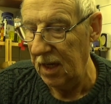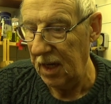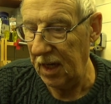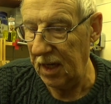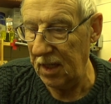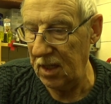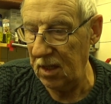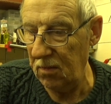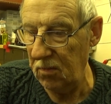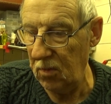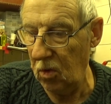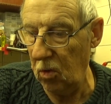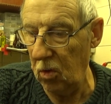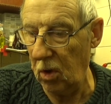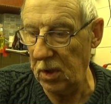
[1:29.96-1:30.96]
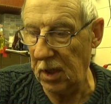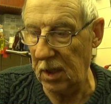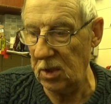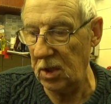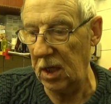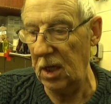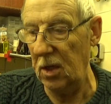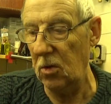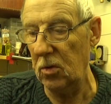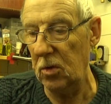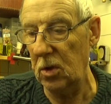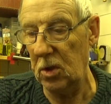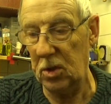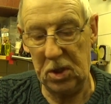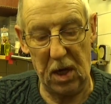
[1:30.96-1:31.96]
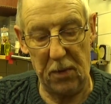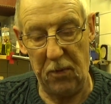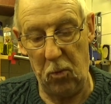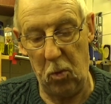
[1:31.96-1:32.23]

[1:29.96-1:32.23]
and all I'd done was a little tub of